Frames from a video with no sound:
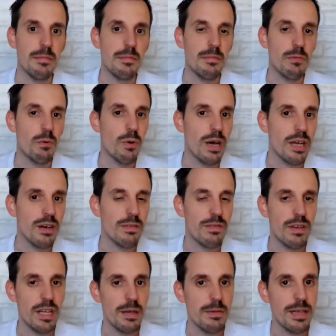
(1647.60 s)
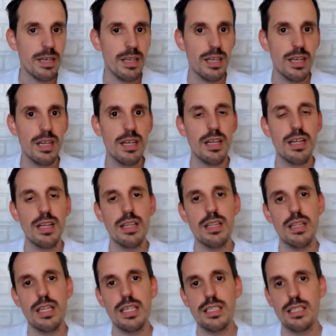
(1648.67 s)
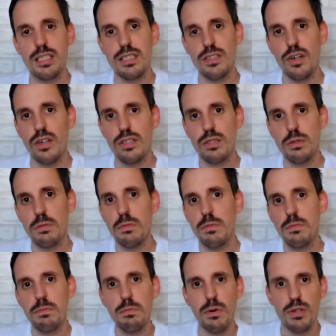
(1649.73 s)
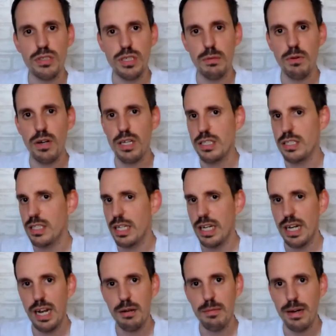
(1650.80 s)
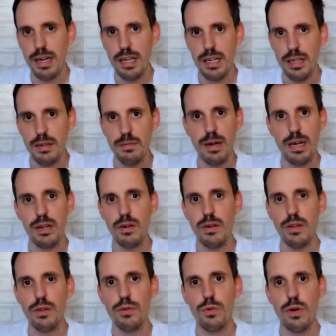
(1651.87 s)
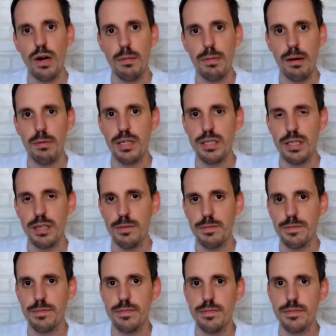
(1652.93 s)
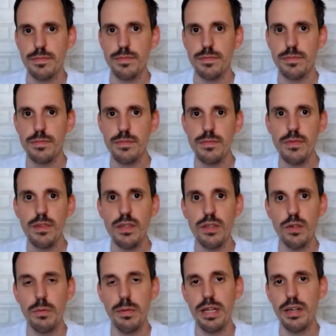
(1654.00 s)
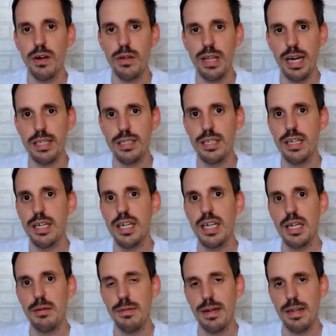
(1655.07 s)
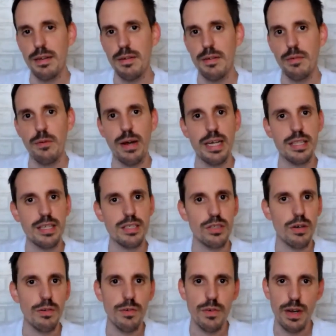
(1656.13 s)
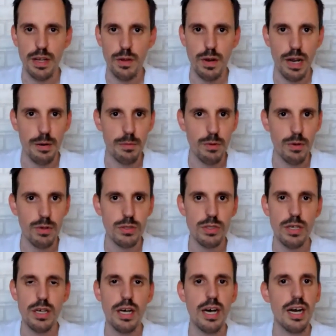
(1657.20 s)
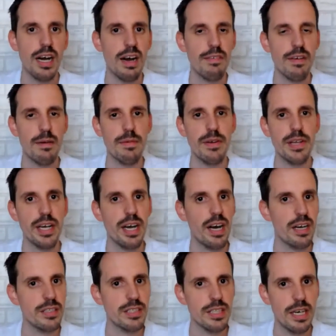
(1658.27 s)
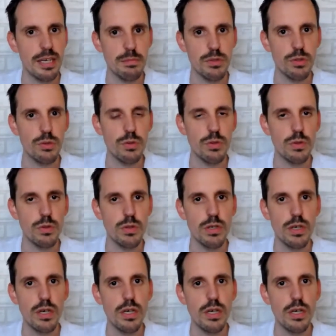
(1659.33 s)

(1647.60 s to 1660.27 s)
way of living, this is not possible in general by going through a publisher. You may know that even writers of regular books have a very hard time to